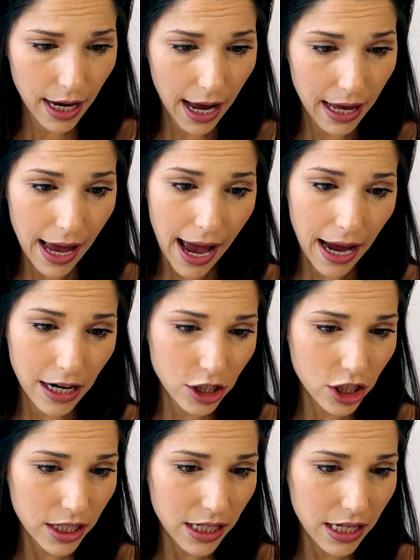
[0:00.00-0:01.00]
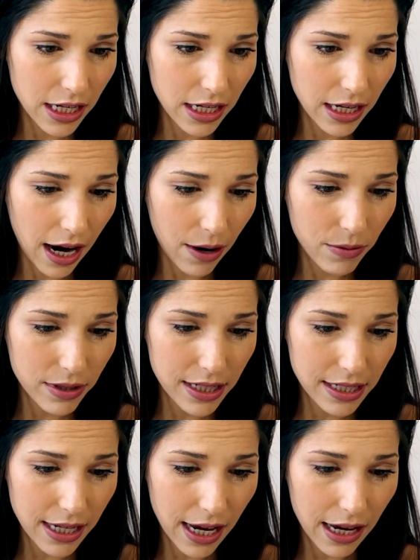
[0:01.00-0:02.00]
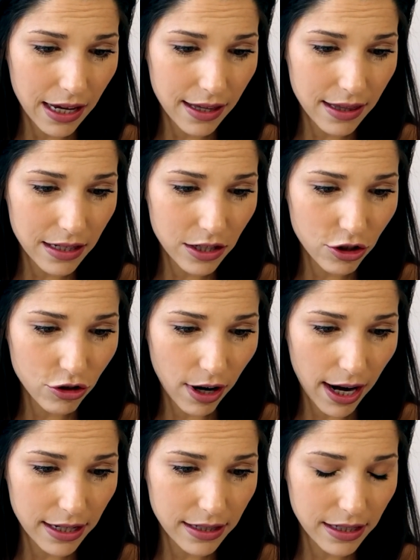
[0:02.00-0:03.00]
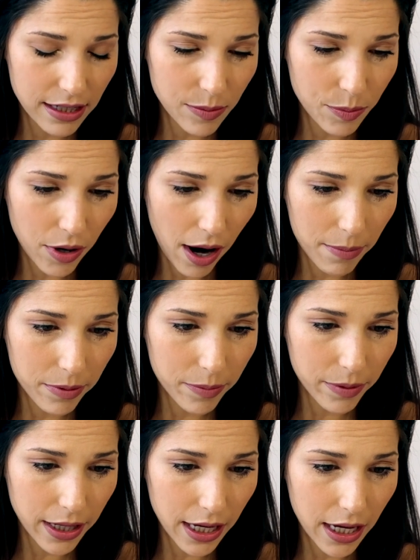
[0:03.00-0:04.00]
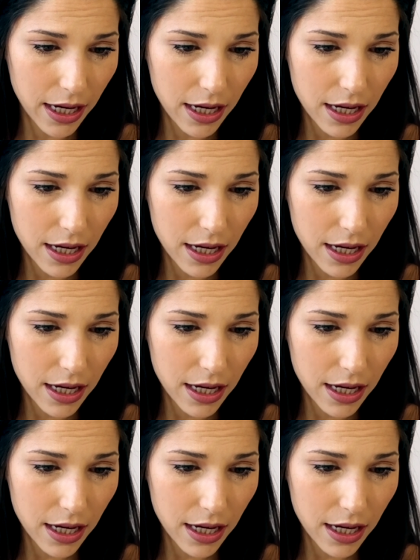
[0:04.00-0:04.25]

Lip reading: I would say this dress is probably